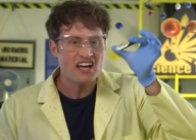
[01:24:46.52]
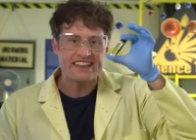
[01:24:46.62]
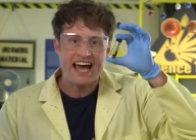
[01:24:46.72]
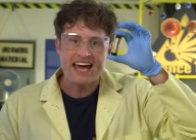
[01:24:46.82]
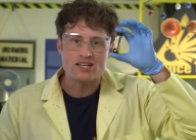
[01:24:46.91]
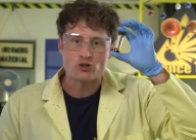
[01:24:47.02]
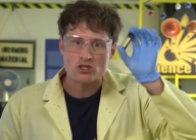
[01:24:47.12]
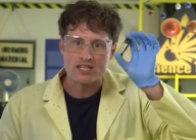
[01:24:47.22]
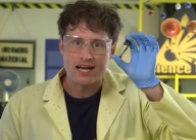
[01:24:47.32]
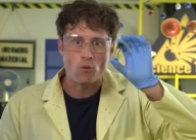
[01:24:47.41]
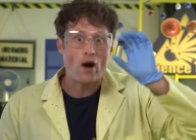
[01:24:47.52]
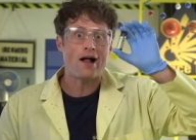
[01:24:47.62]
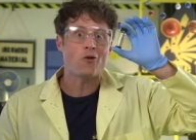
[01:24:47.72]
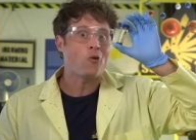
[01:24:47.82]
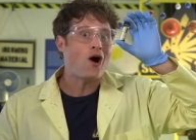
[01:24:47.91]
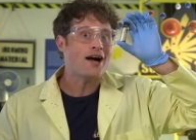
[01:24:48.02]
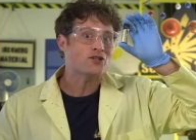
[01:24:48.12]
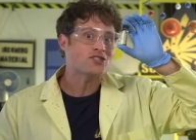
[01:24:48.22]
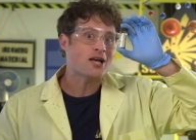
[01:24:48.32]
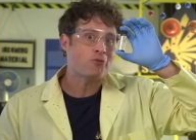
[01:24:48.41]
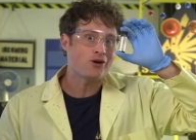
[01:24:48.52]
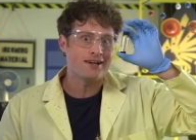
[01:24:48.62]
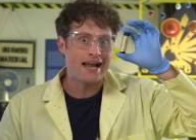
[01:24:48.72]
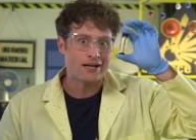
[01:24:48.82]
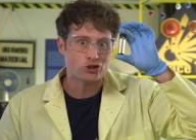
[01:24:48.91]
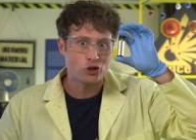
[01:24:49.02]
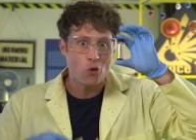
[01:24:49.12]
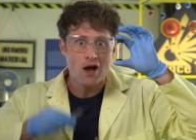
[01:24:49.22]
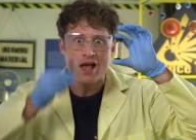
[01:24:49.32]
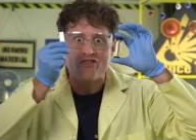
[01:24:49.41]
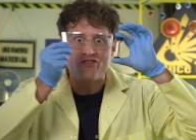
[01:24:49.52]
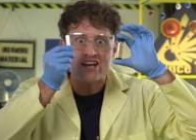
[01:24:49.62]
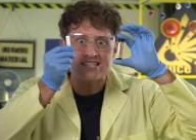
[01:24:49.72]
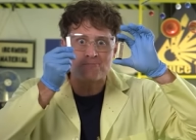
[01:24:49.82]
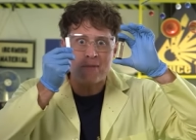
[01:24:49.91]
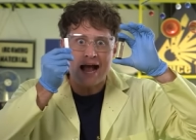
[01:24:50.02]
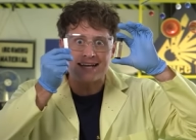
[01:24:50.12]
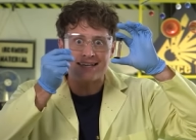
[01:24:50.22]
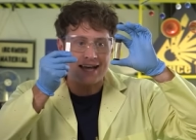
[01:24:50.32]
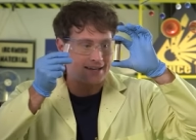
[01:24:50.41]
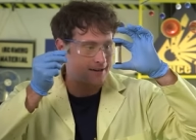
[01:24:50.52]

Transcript: not that interesting. Well, watch as I put it next to this magnet.